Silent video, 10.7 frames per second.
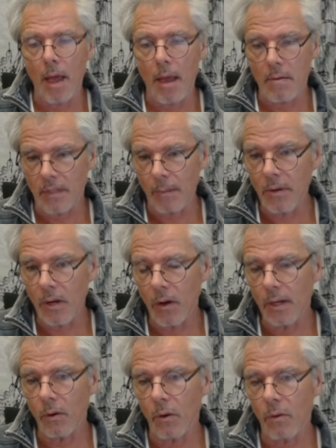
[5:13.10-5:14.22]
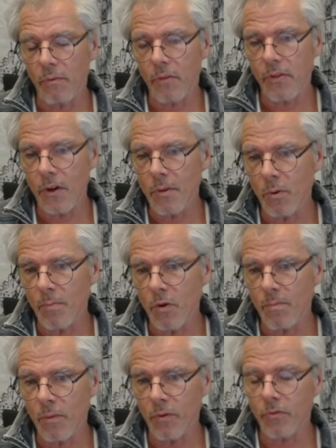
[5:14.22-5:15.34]
some kind of thermal
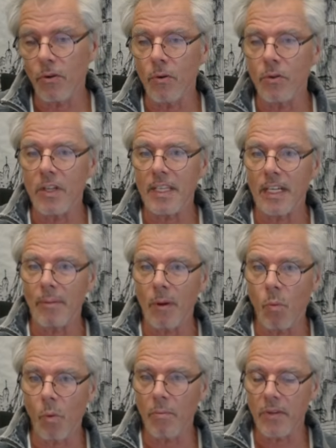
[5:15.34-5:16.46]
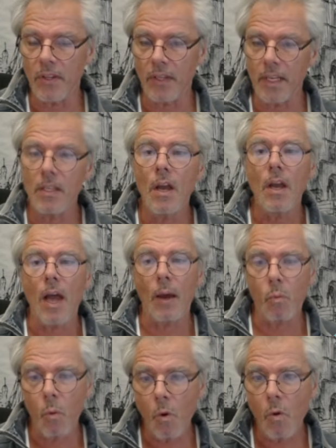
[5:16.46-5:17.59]
movement through, so there's going to be warmth in this,
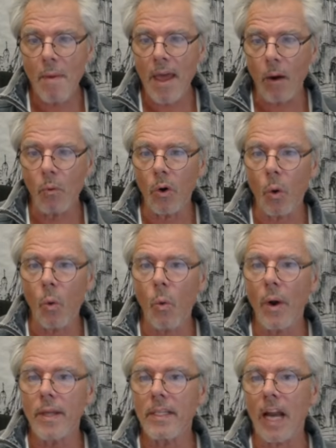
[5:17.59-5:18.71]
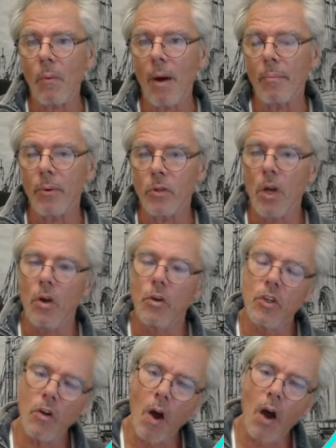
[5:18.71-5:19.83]
and warm air will always go upwards.
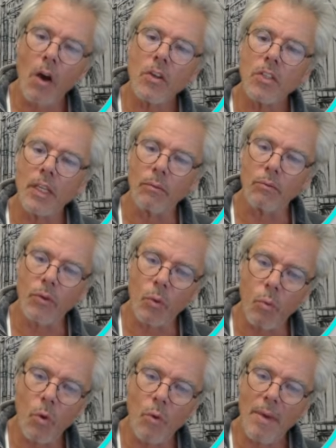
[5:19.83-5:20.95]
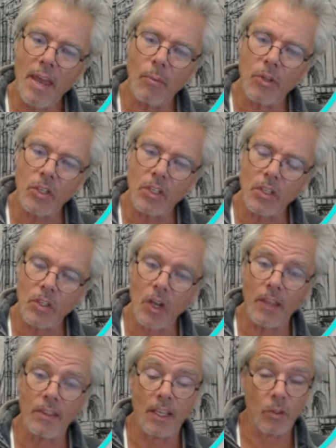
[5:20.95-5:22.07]
You're asking for the warm air which is
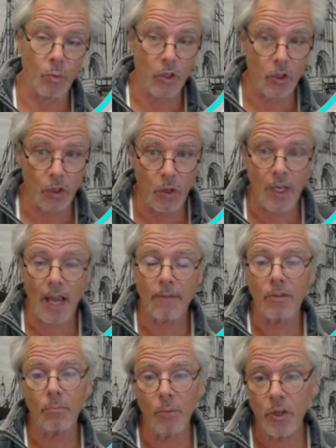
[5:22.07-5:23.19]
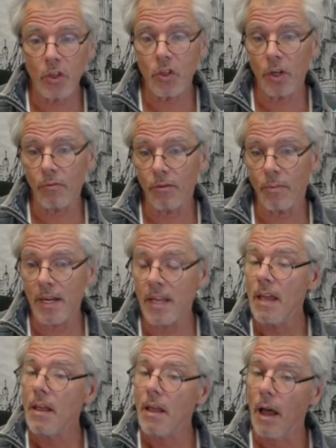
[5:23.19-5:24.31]
inside this, which could have the moisture from
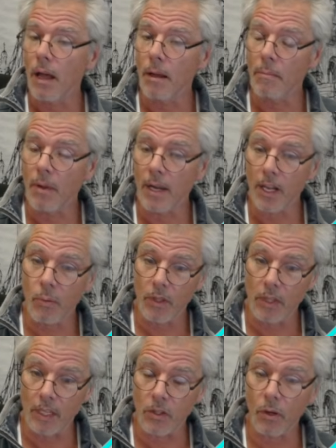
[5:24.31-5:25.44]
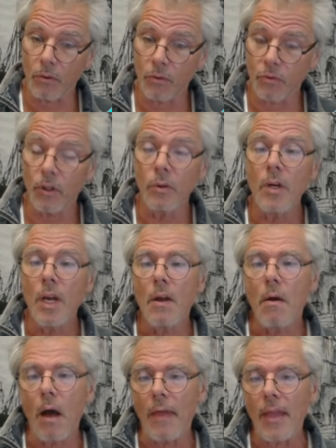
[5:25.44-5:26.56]
any liquid that's got through,
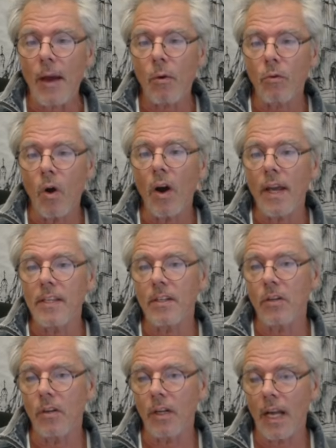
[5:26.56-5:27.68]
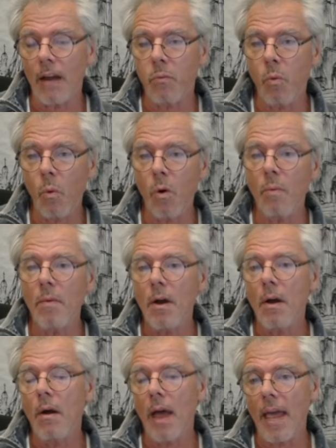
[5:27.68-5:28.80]
and that will rise. So you're going to have warm
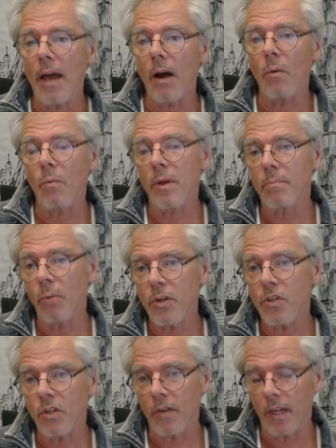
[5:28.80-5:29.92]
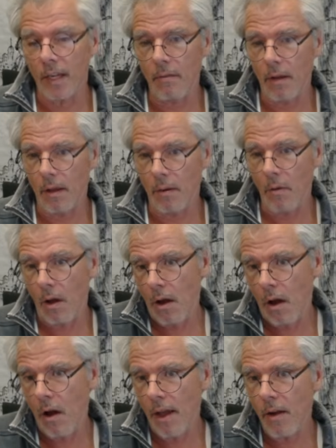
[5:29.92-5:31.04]
air with moisture in it, a
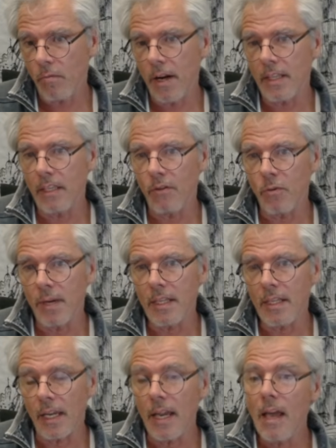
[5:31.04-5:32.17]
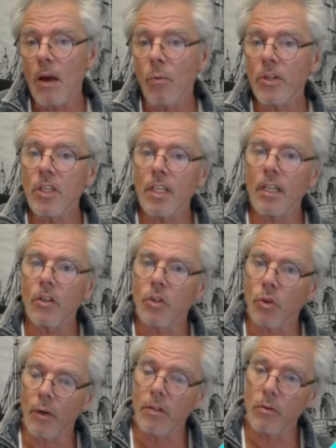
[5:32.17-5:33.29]
higher relative humidity, which is going to
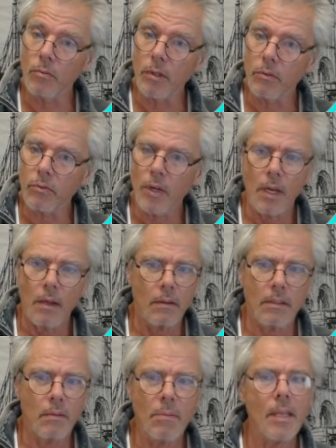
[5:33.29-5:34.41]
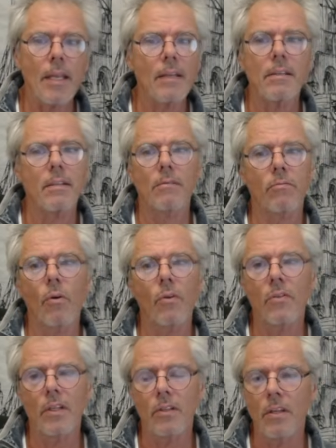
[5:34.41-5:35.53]
join your roof. To me, that's the wrong
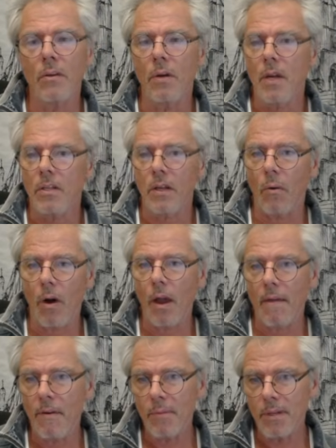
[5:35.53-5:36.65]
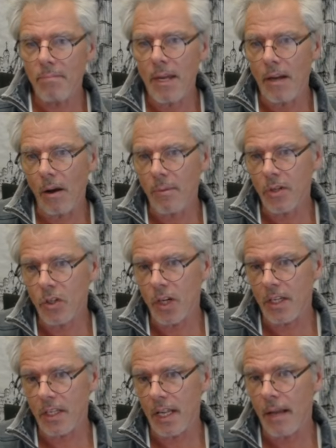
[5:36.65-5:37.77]
thing to do. So if it was me, I would
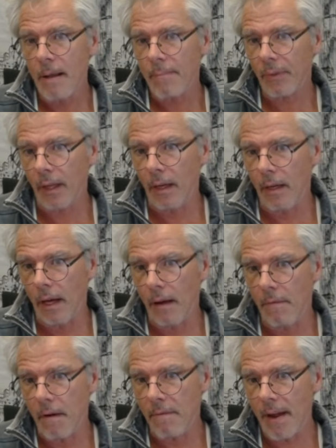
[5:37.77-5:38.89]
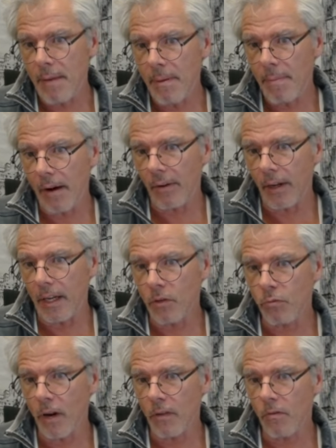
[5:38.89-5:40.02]
suggest that a vapour barrier is
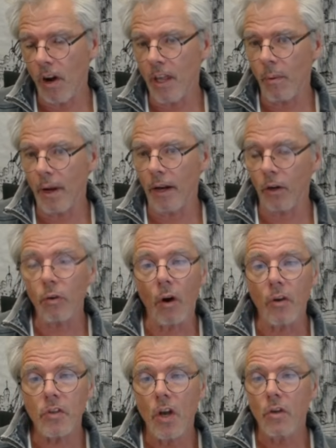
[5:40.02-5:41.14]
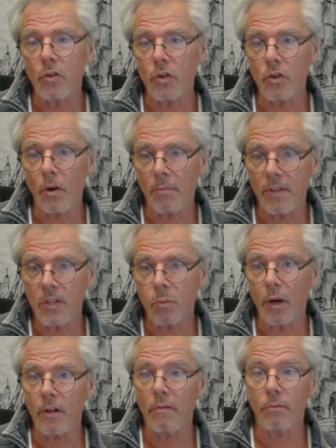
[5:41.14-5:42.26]
run right the way across to stop this
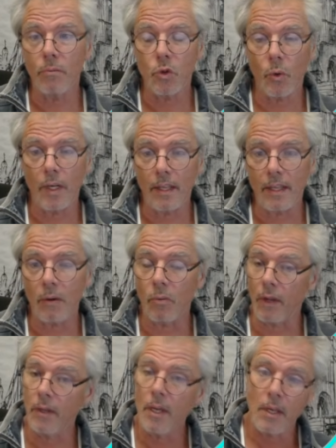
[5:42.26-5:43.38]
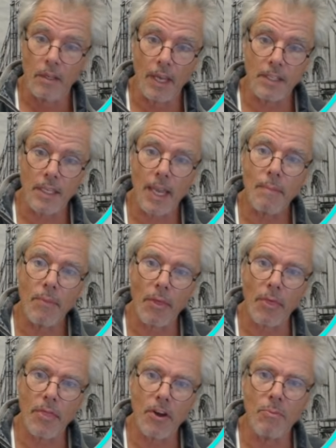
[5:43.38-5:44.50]
one from joining that one. Yes, keep the
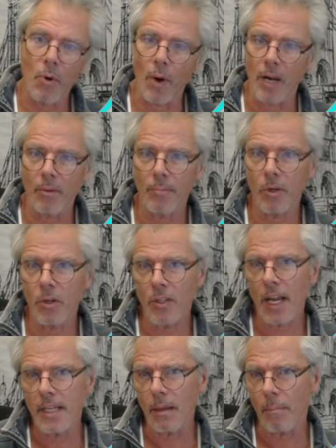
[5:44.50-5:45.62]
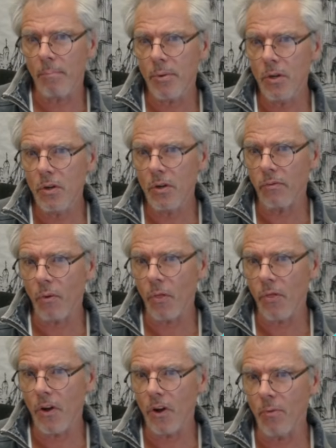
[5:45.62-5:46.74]
thermal element, because that is a beautiful
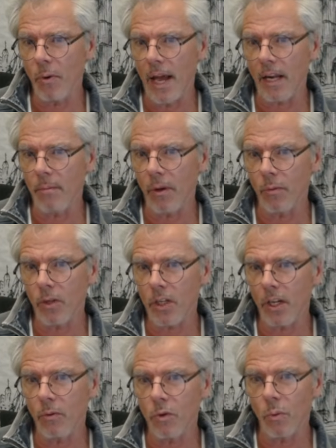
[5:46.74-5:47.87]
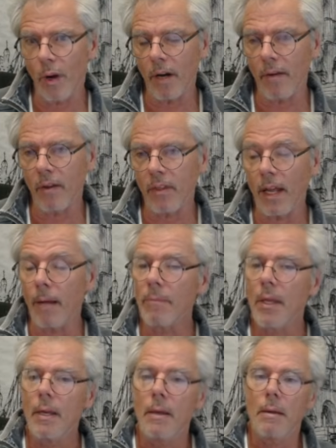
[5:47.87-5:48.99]
thermal element which goes all the way around there.
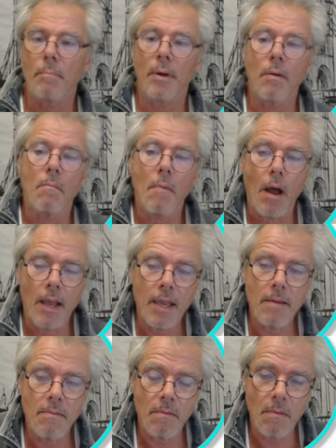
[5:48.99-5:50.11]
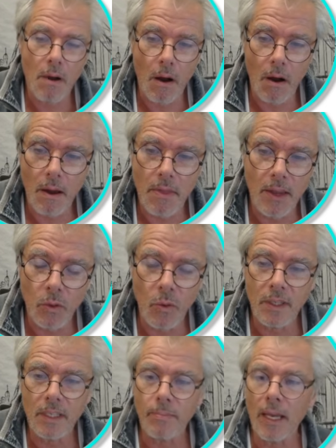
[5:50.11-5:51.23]
But again, there's
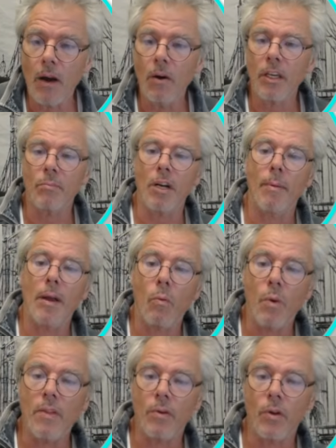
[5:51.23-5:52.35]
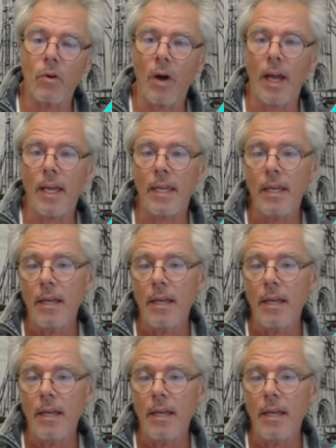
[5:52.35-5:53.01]
always this big argument about whether or not a